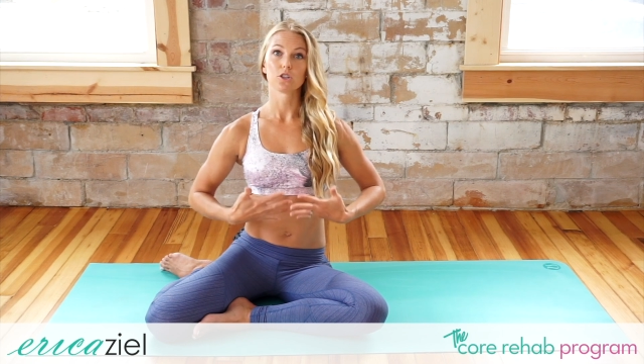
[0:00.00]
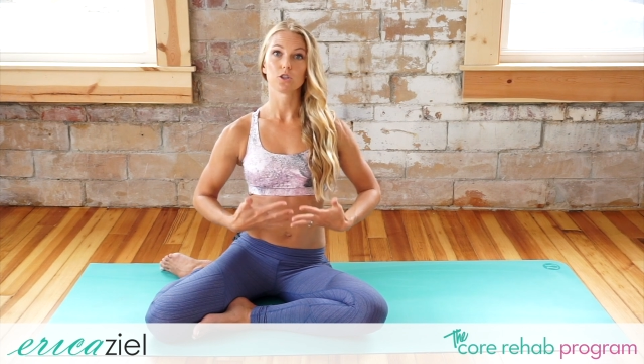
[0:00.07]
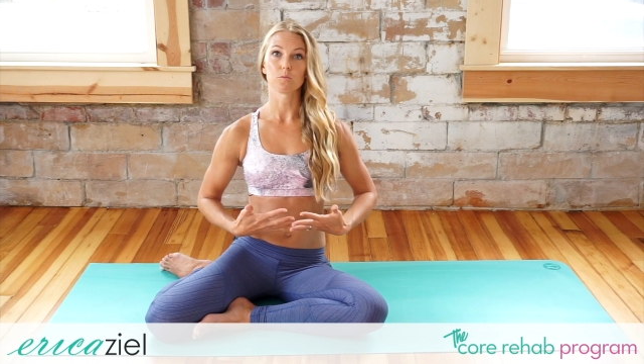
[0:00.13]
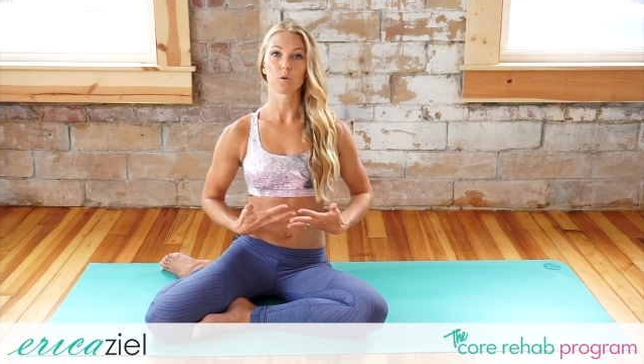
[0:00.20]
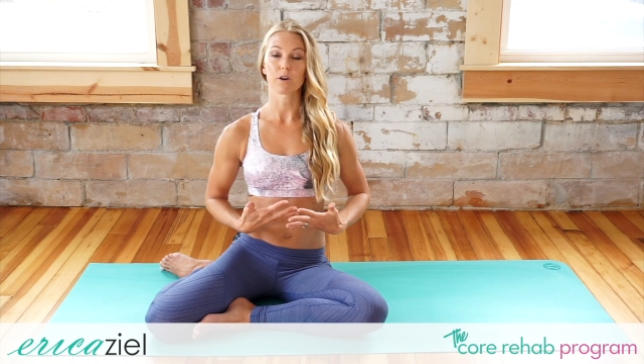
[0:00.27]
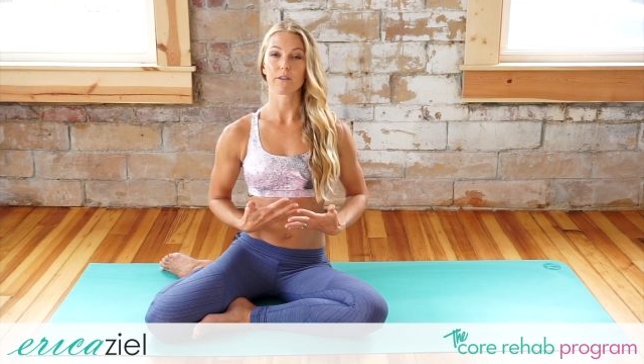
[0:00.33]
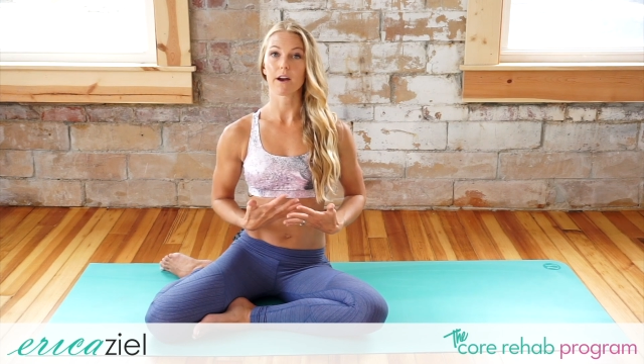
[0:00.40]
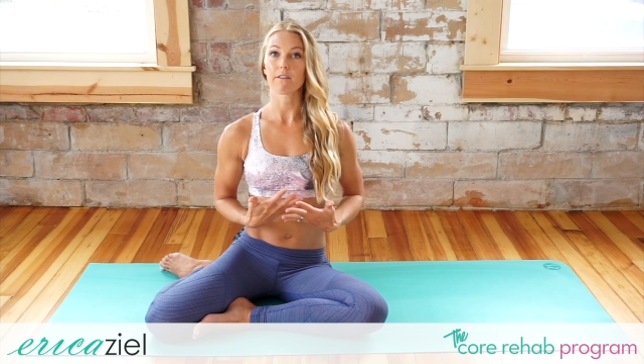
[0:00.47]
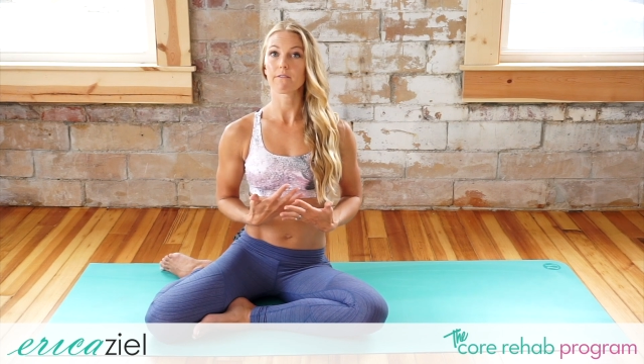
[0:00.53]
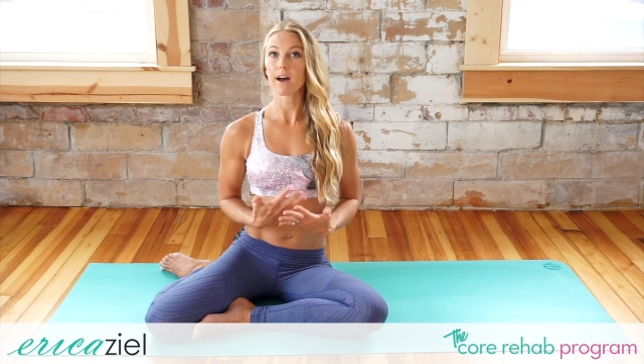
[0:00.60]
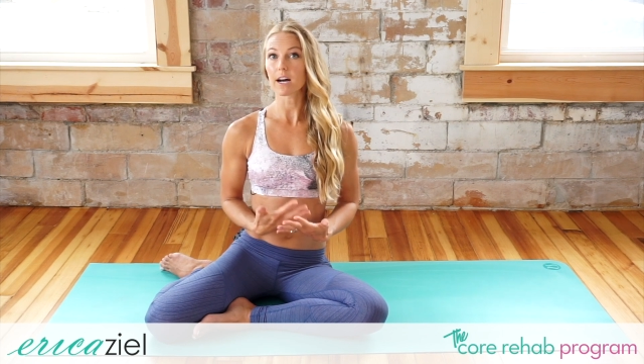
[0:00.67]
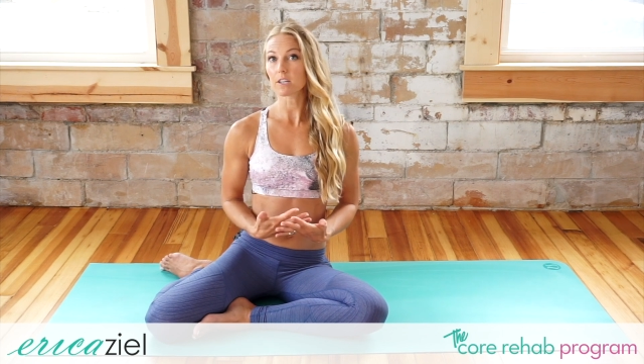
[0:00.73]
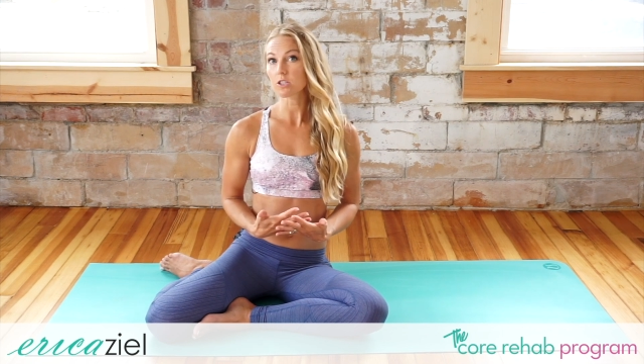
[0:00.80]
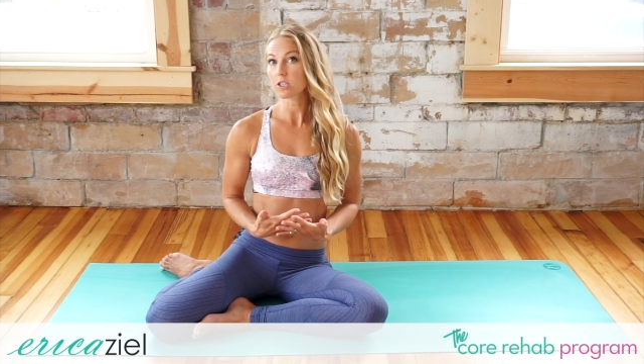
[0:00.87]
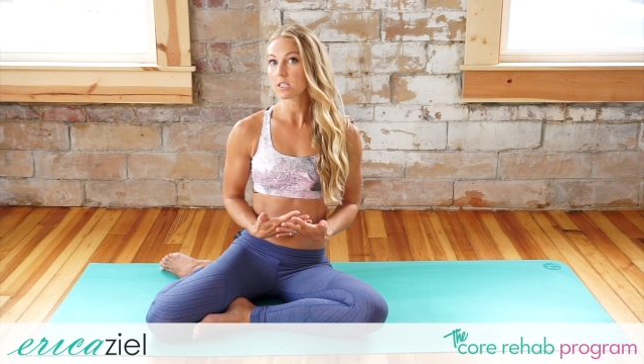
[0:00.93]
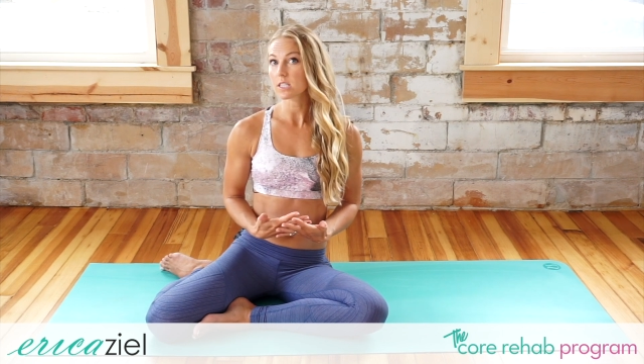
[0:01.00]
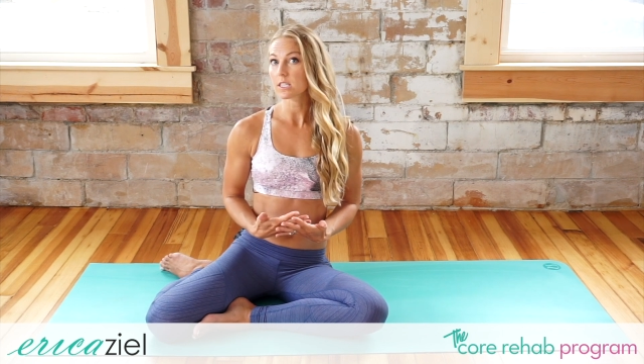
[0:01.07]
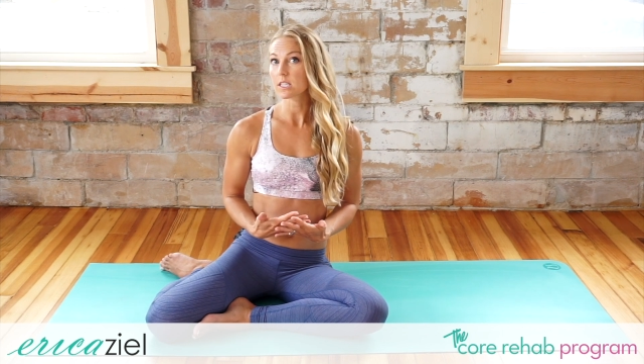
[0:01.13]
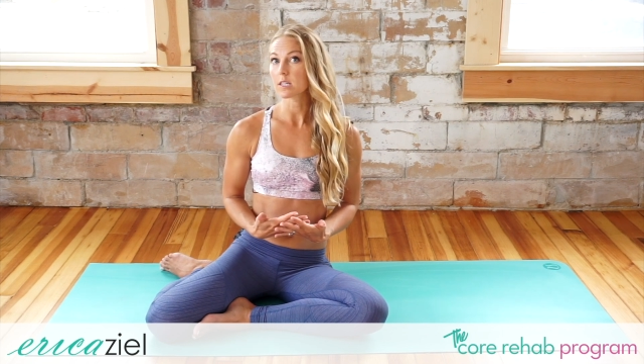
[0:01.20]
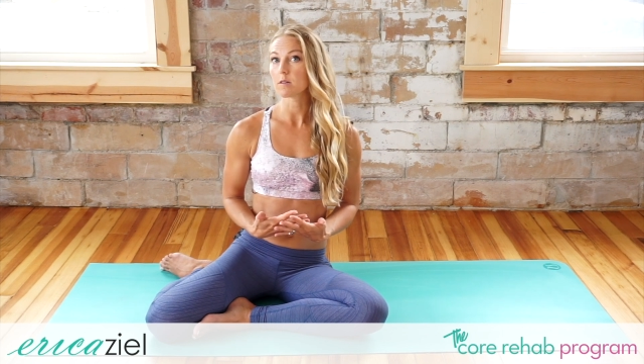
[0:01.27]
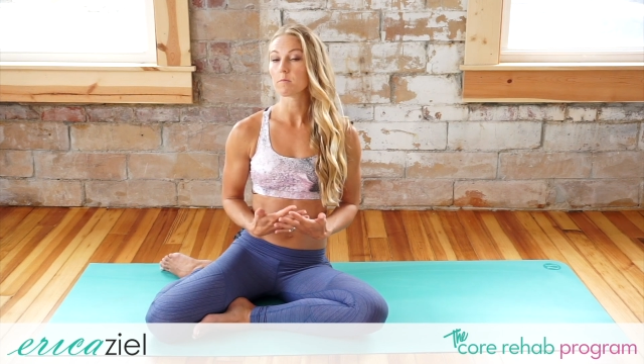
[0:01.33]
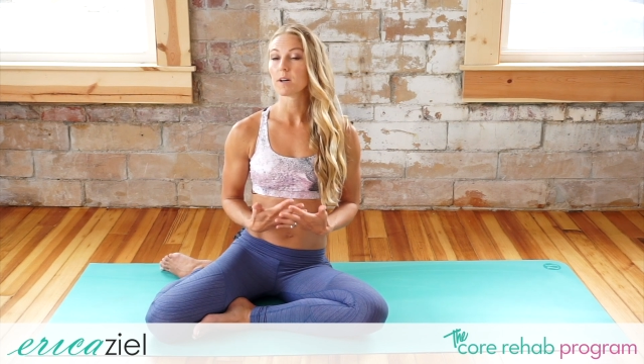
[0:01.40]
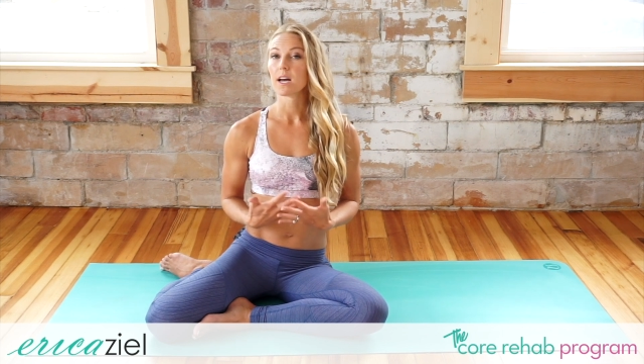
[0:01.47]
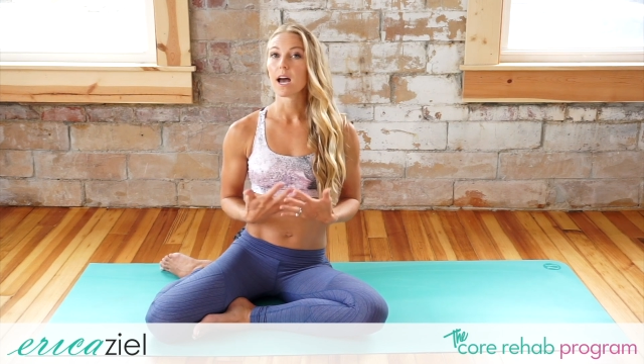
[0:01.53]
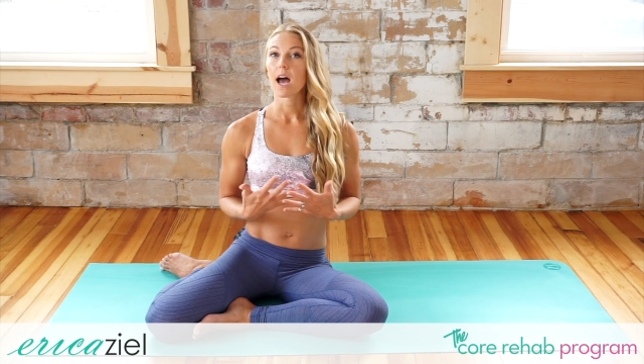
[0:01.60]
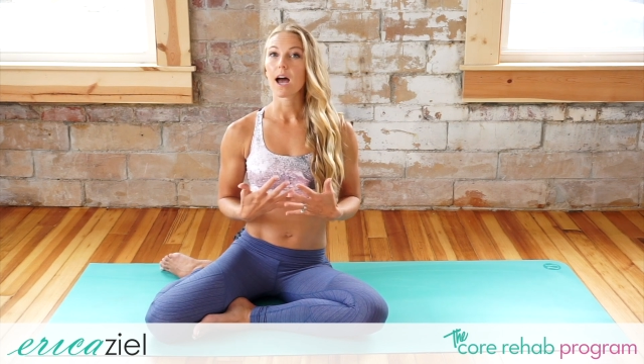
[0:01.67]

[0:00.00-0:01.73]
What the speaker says: to more of our fascial system